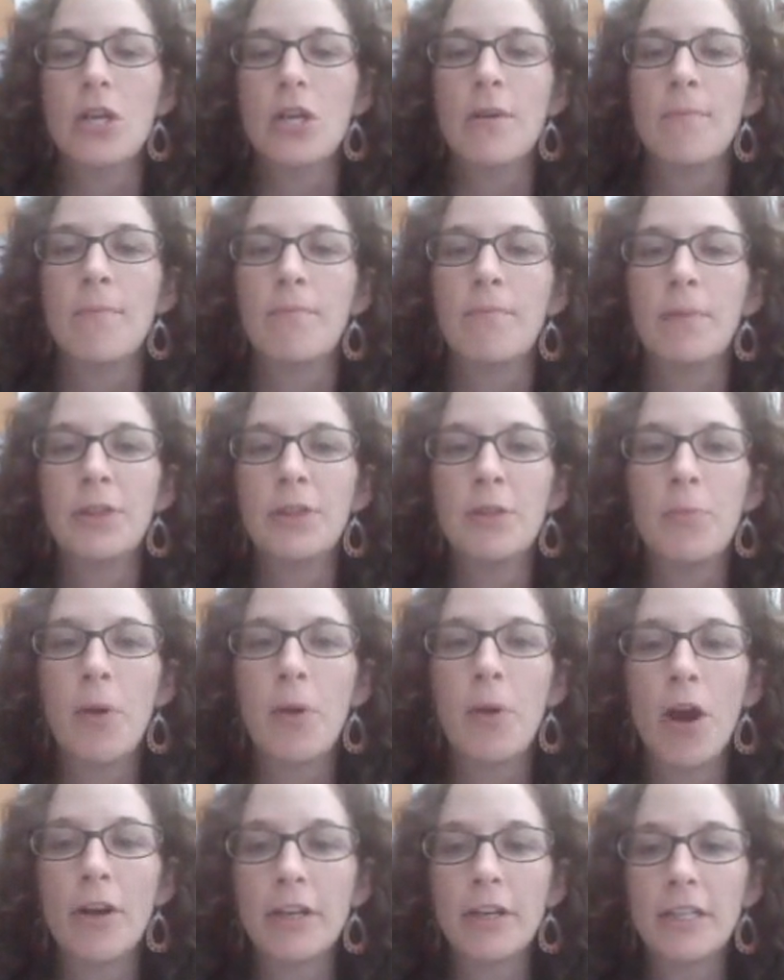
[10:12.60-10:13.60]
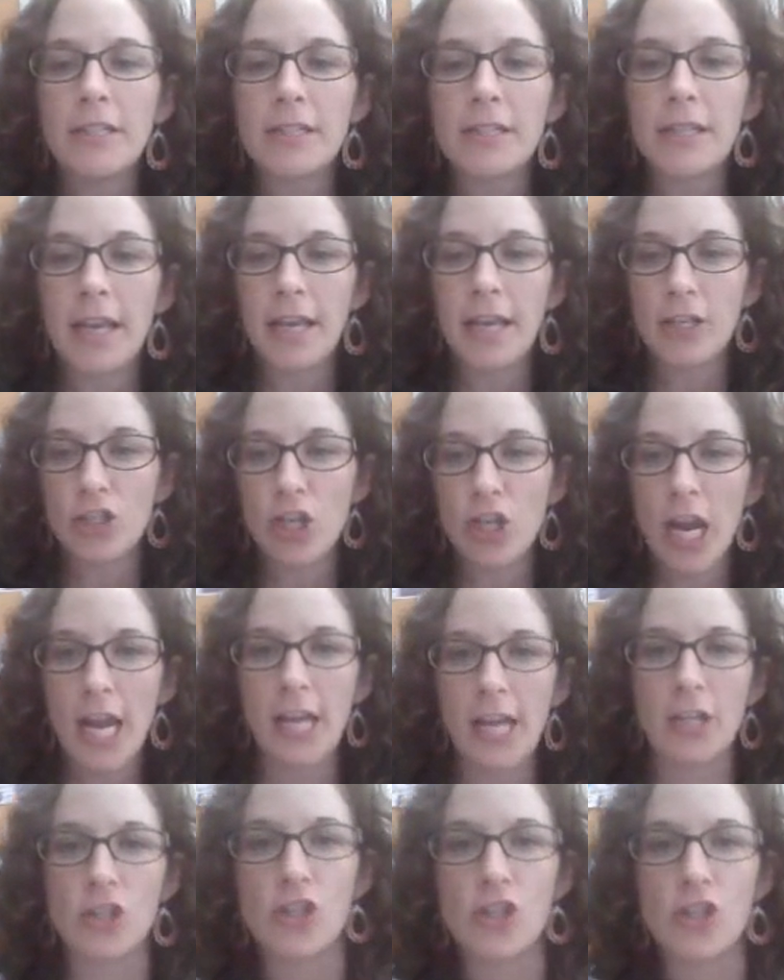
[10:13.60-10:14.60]
But the parties can
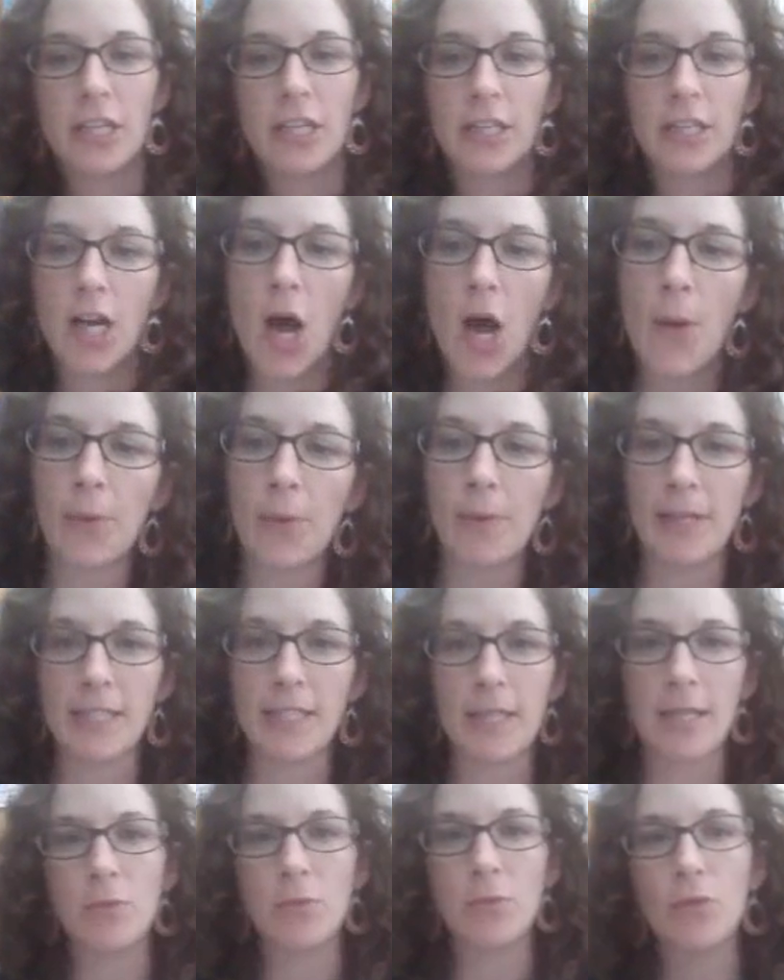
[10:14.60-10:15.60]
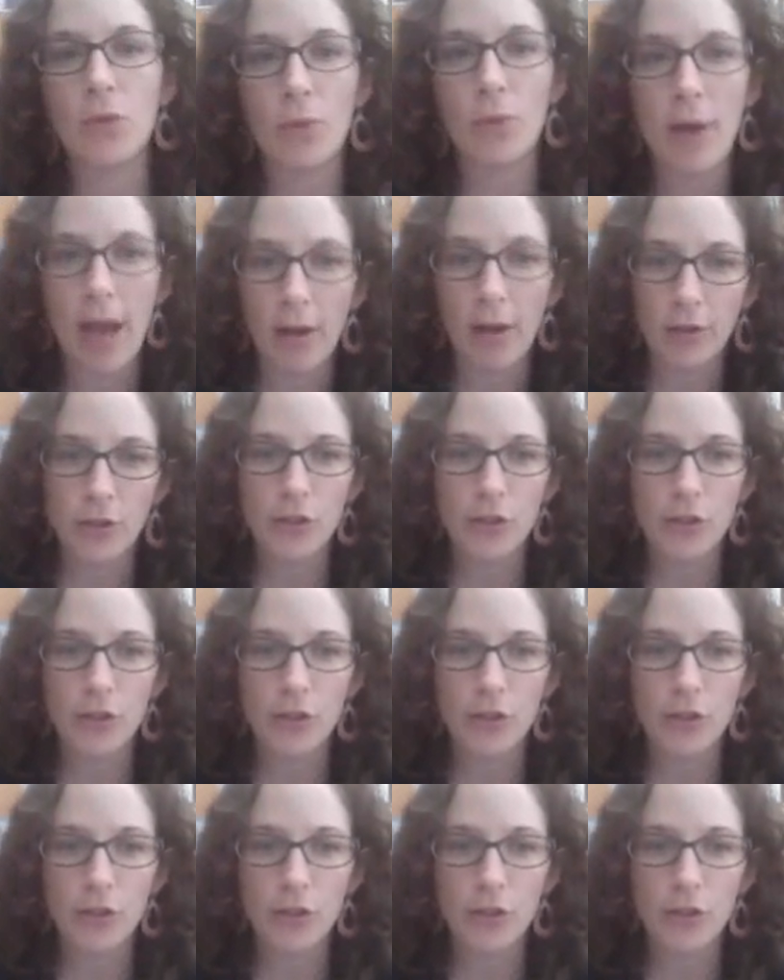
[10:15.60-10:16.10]
change, they can compromise, they move around.